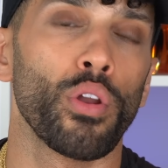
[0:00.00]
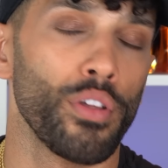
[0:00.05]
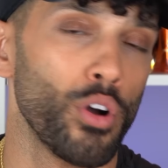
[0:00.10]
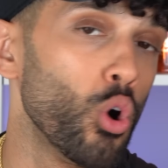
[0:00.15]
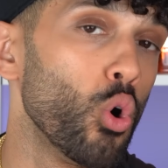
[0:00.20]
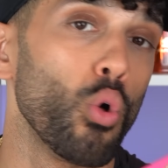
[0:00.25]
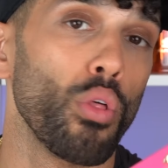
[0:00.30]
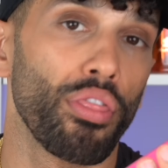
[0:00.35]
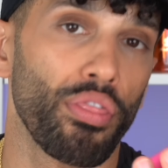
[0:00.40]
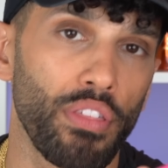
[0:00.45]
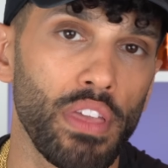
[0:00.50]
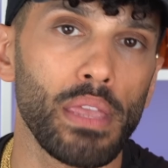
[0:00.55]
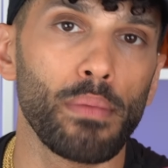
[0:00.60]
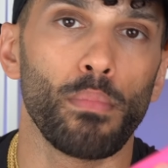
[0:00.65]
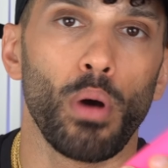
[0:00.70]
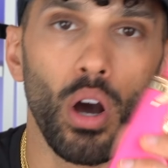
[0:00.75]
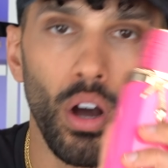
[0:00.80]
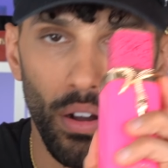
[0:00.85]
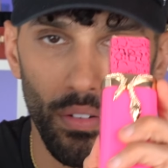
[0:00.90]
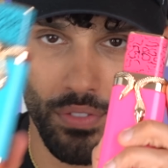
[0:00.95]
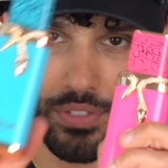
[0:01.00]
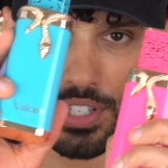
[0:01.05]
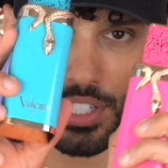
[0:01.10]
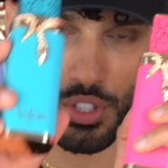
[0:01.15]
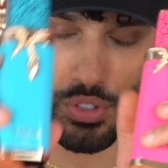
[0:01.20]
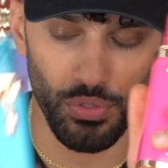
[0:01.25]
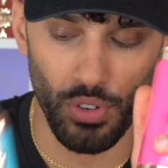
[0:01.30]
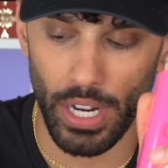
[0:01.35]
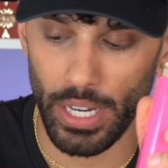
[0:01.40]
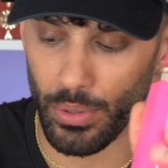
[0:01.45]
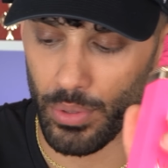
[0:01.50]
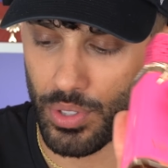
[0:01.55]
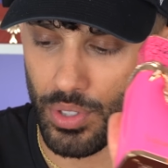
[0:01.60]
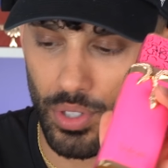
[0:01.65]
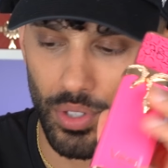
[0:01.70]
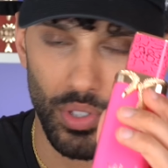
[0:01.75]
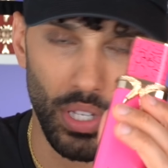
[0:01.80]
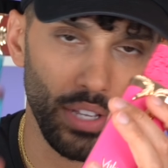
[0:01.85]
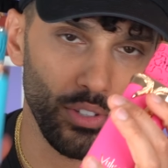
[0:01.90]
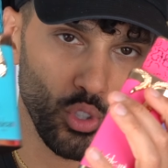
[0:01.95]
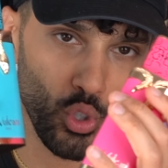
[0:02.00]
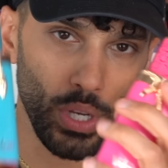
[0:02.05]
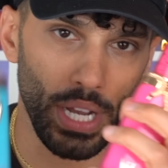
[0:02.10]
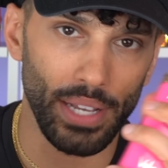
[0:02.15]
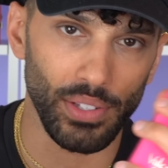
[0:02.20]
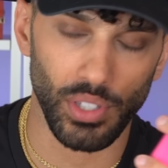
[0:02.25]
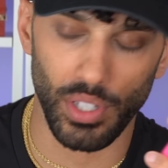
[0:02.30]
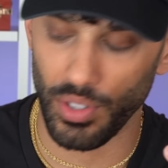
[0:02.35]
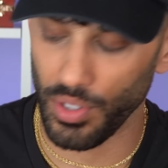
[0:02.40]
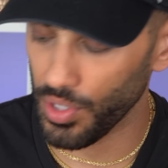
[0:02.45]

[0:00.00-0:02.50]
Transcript: the whole theme of these fragrances, as you guys can